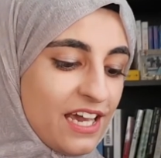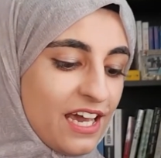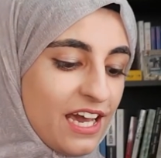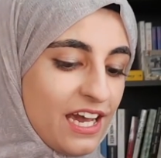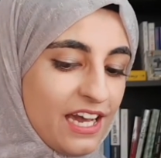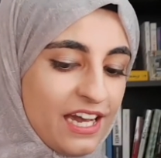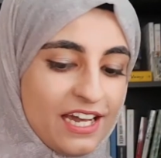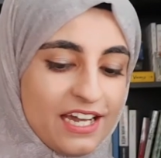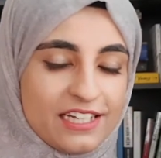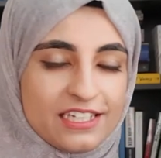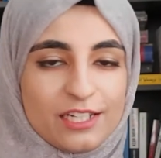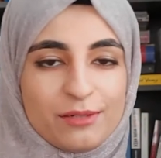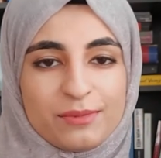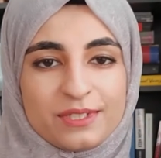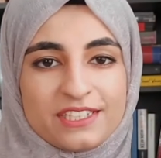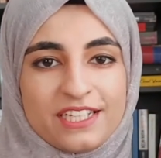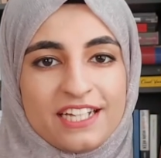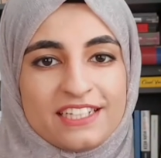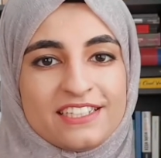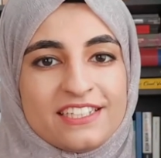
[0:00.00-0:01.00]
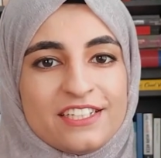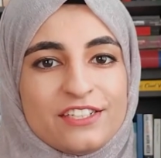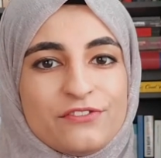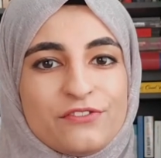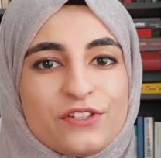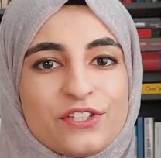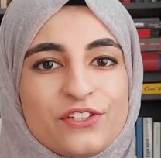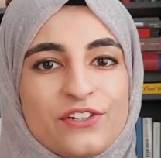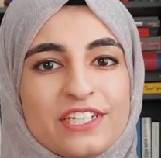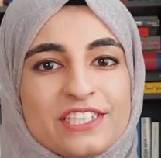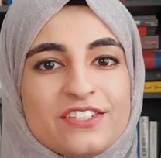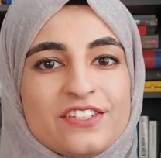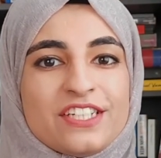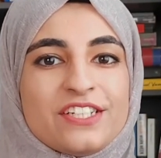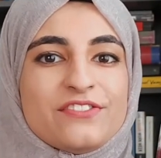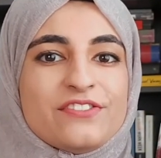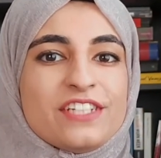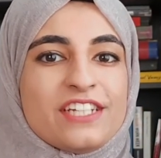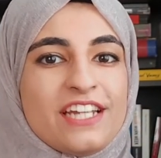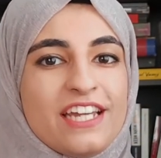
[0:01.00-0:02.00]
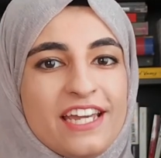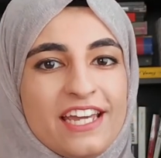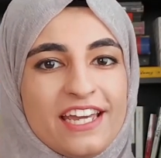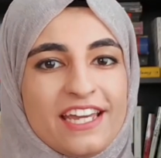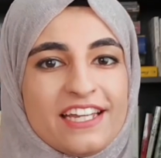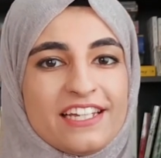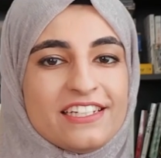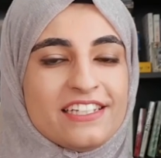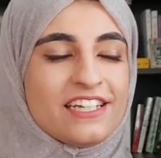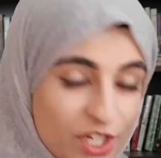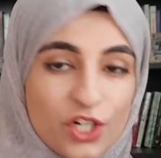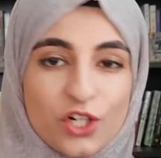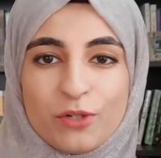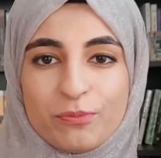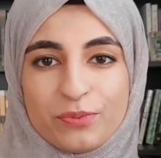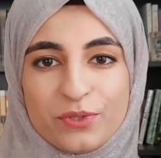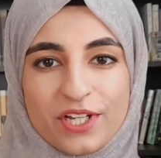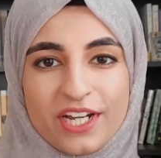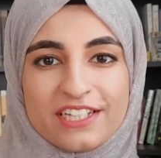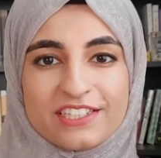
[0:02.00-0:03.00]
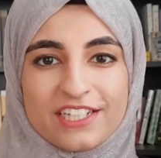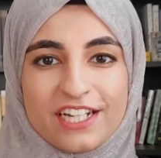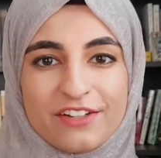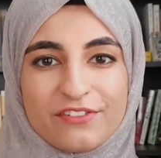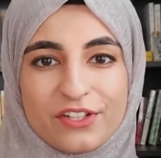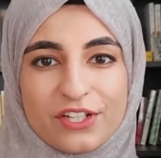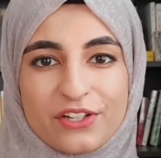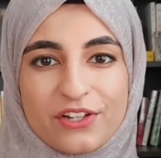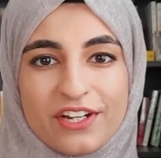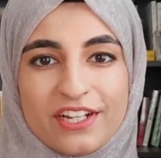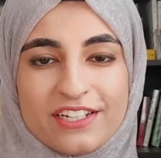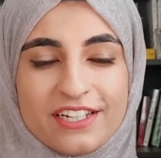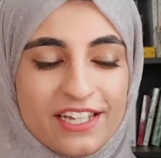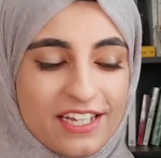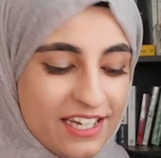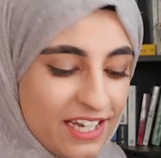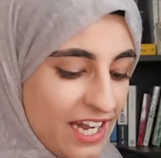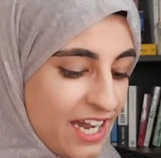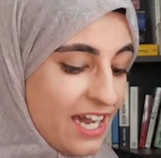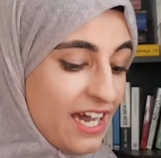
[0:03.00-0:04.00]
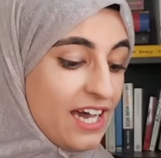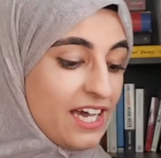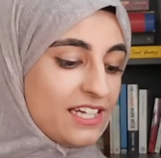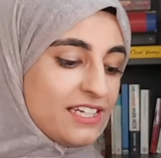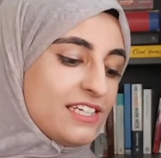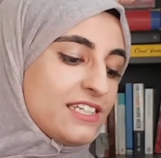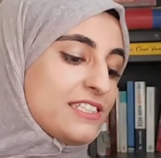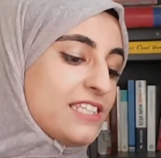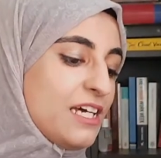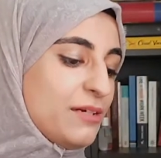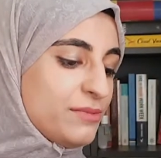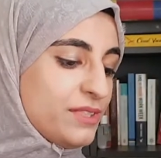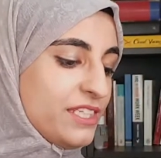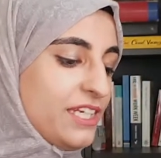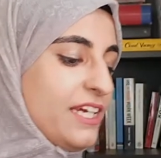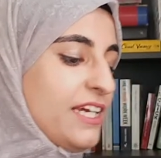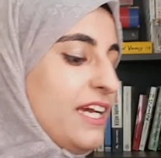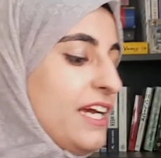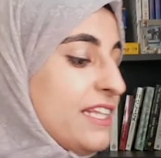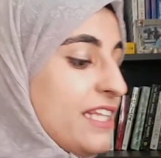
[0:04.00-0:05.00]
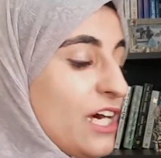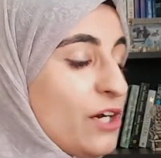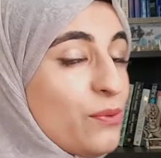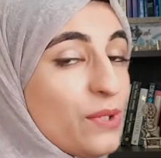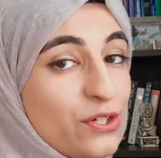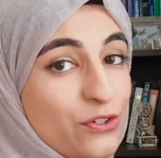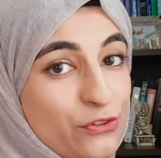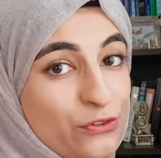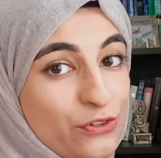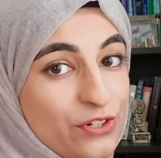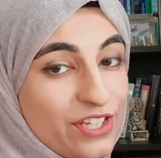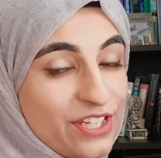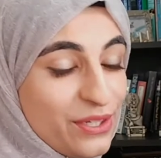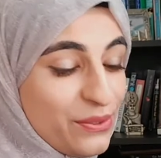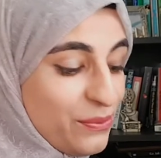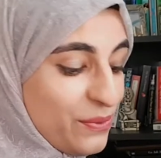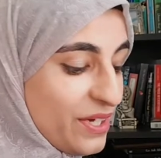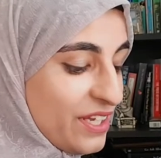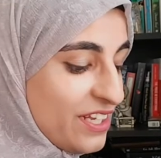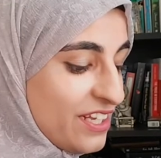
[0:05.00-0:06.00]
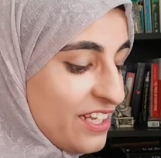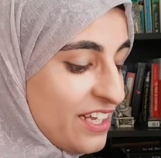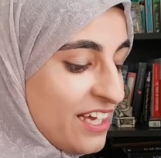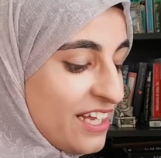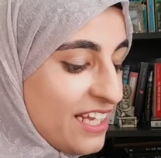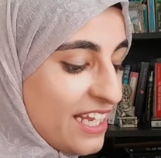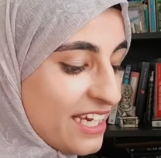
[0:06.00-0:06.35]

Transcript: And I'm excited for the rest of the evening ahead. I hope you guys are having a great day. I had an exam today and that went really well.